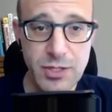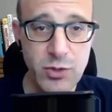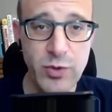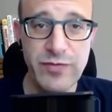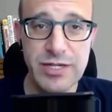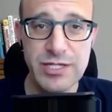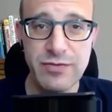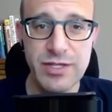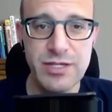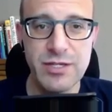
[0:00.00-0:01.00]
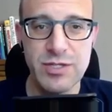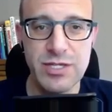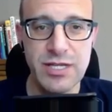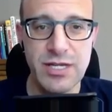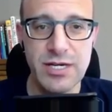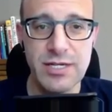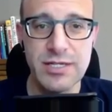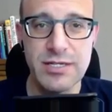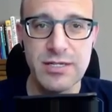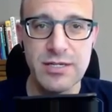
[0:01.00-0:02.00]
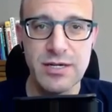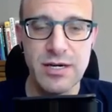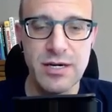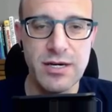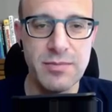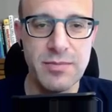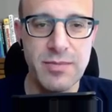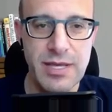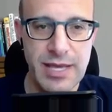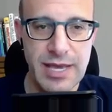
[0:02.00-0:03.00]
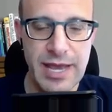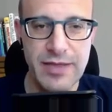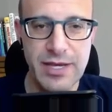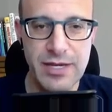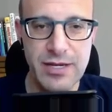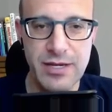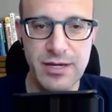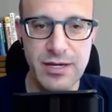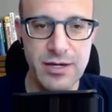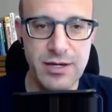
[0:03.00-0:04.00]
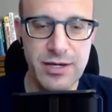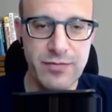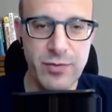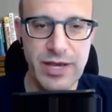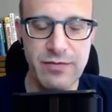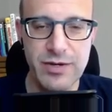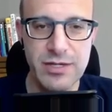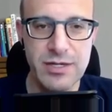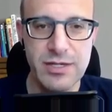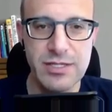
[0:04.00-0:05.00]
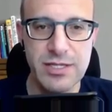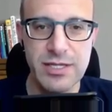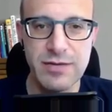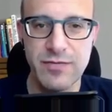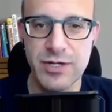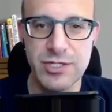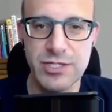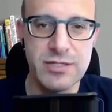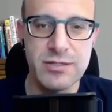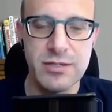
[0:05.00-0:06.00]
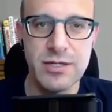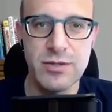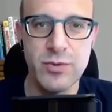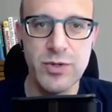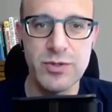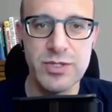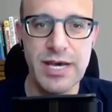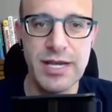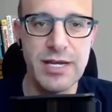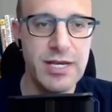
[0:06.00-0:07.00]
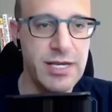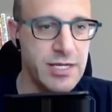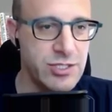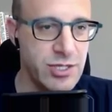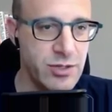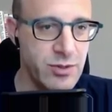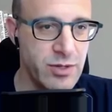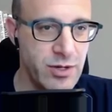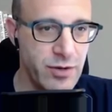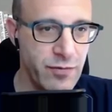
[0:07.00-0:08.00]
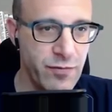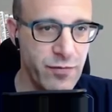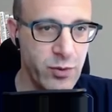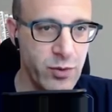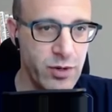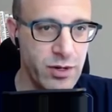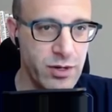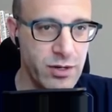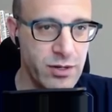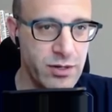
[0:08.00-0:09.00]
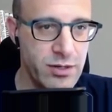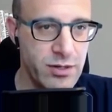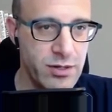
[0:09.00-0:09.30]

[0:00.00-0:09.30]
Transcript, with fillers: We fetch everything using glide. Um, and then uh, if we have a, a delete function, uh, we use that. And so for